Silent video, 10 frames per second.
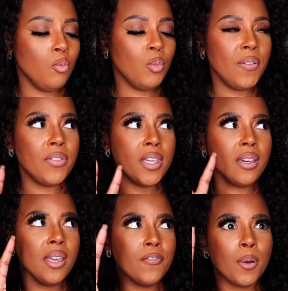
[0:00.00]
with
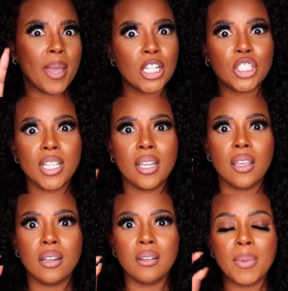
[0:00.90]
the information
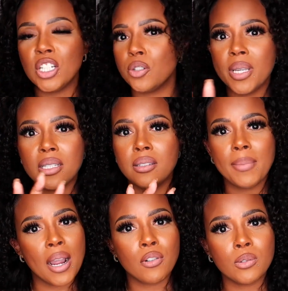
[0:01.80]
and measurements and
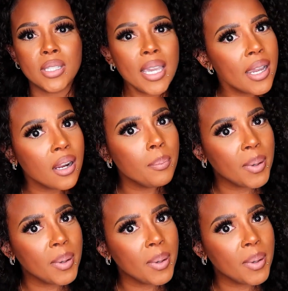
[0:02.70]
macros there,